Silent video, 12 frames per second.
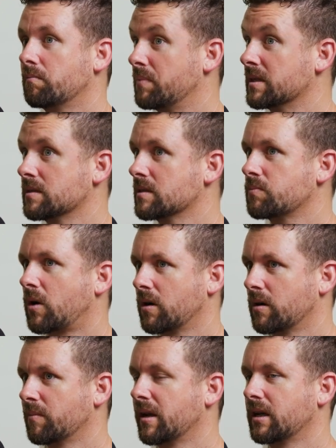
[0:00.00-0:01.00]
business
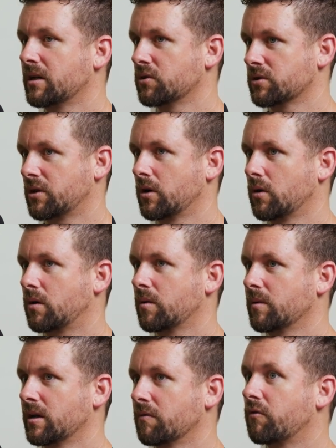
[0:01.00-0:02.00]
partner many years ago
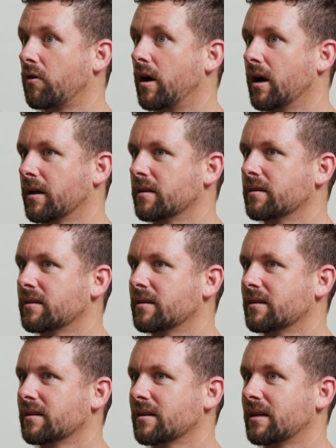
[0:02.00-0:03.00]
committing fraud
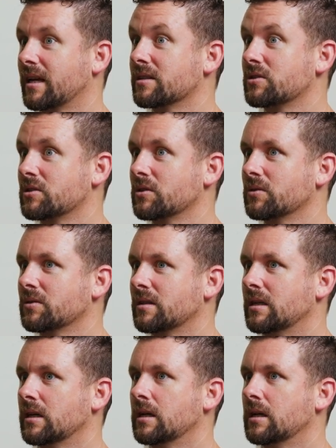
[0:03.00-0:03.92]
against you,